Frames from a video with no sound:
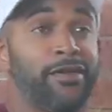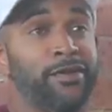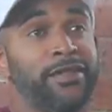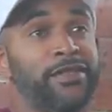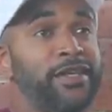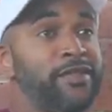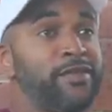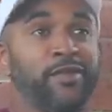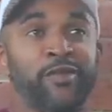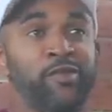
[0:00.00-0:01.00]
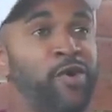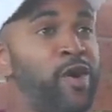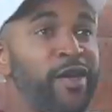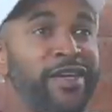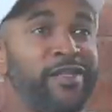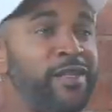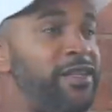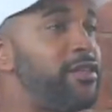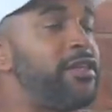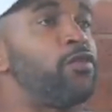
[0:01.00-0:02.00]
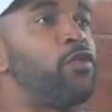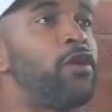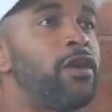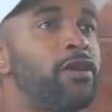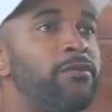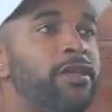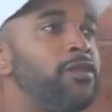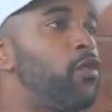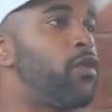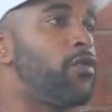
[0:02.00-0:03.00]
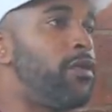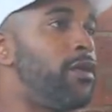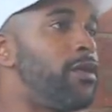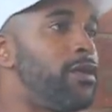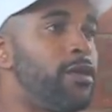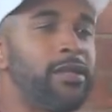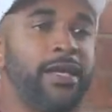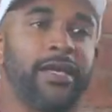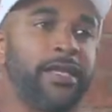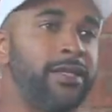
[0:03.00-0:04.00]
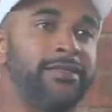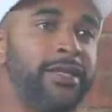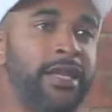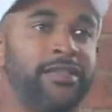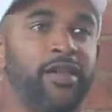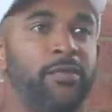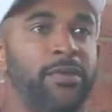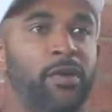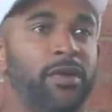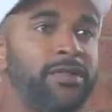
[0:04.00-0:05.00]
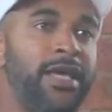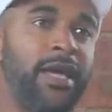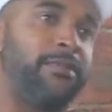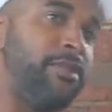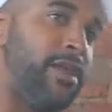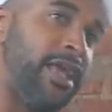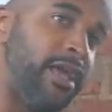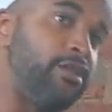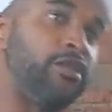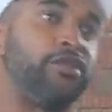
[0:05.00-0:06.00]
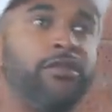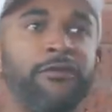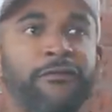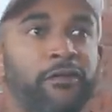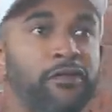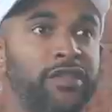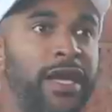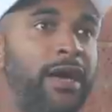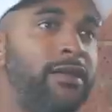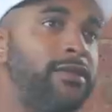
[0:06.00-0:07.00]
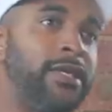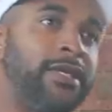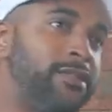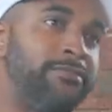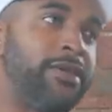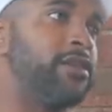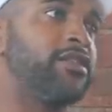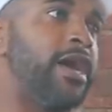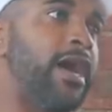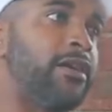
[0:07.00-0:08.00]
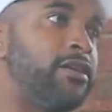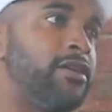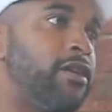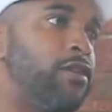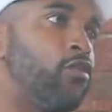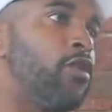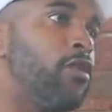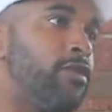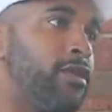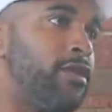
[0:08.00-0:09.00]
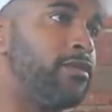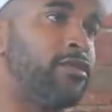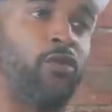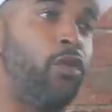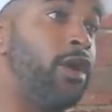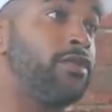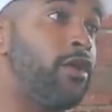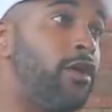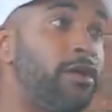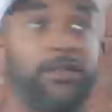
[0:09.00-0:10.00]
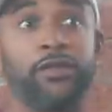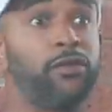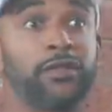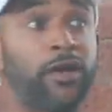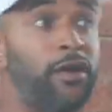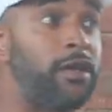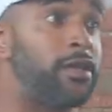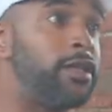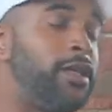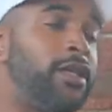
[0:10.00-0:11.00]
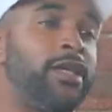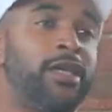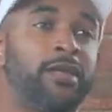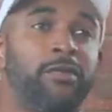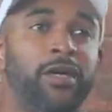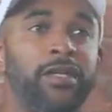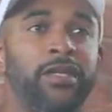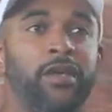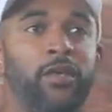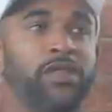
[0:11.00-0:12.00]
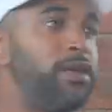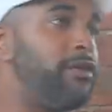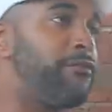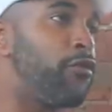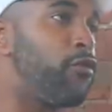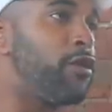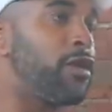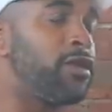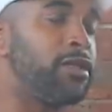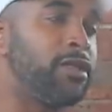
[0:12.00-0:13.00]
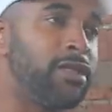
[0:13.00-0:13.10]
That Bro, it's, just... it's it's work. It's, it's it's work, but it's worth it. You know, like, and it's, and I tell people all the time, you might have your, your first child. It's the biggest shocker in, in the world when you get. So one is hard, two is hard, yeah. but you know, once you hit four,